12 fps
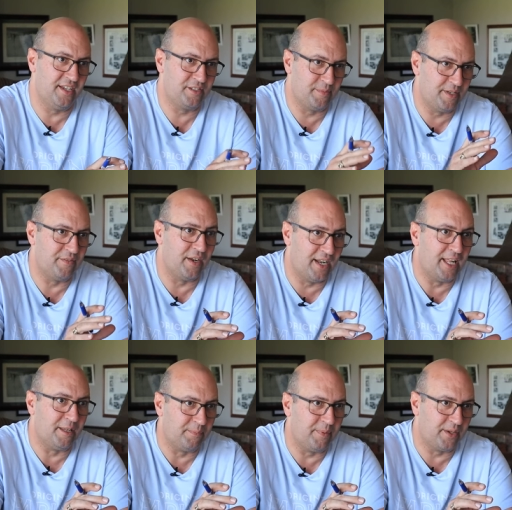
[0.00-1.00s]
now. It's a bit of a
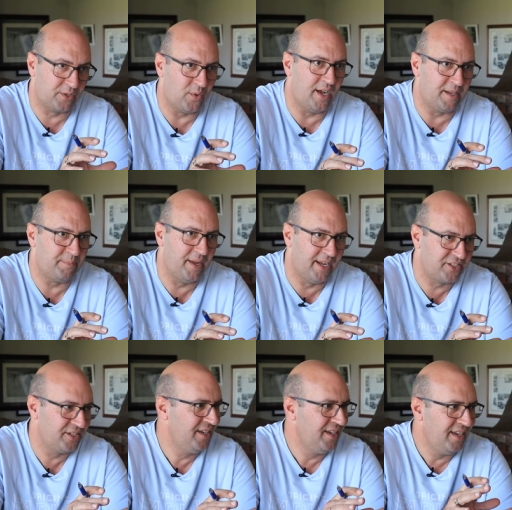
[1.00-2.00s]
lull, yeah. a quiet
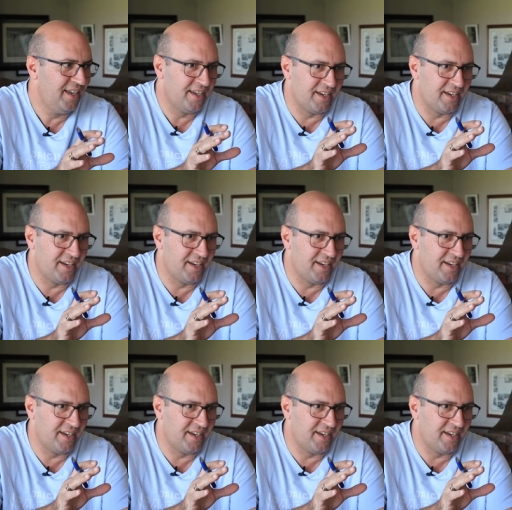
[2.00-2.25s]
patch. Yeah.